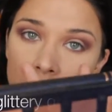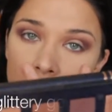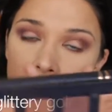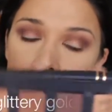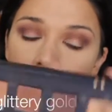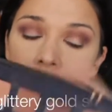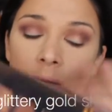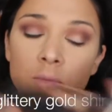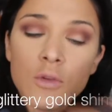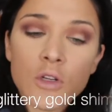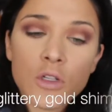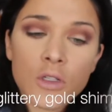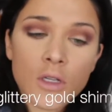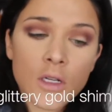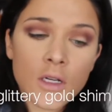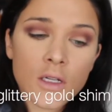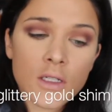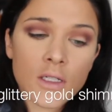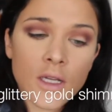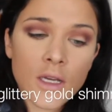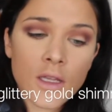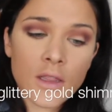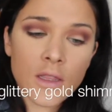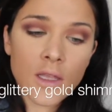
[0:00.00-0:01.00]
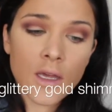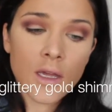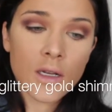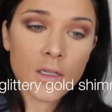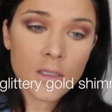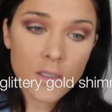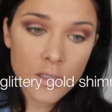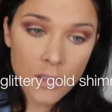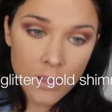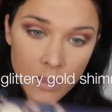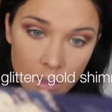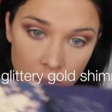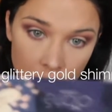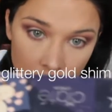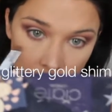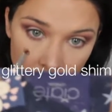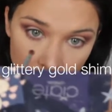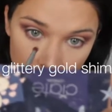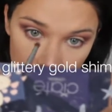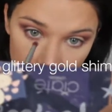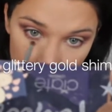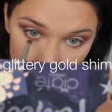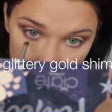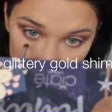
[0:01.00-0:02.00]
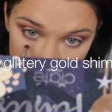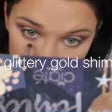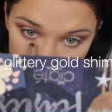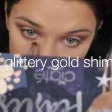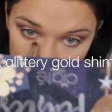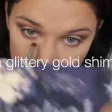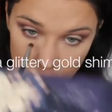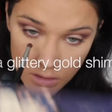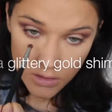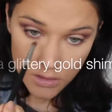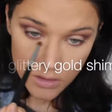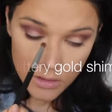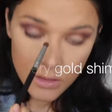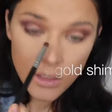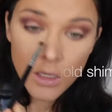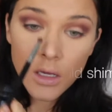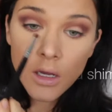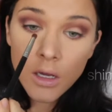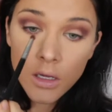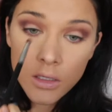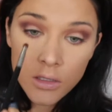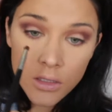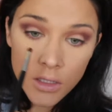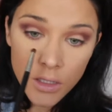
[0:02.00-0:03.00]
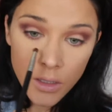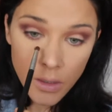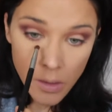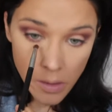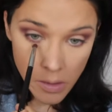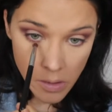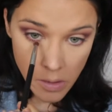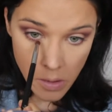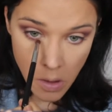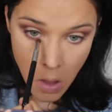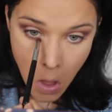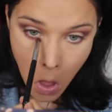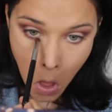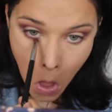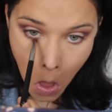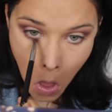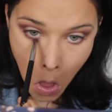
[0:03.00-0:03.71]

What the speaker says: and I'm just going to take that at the start here,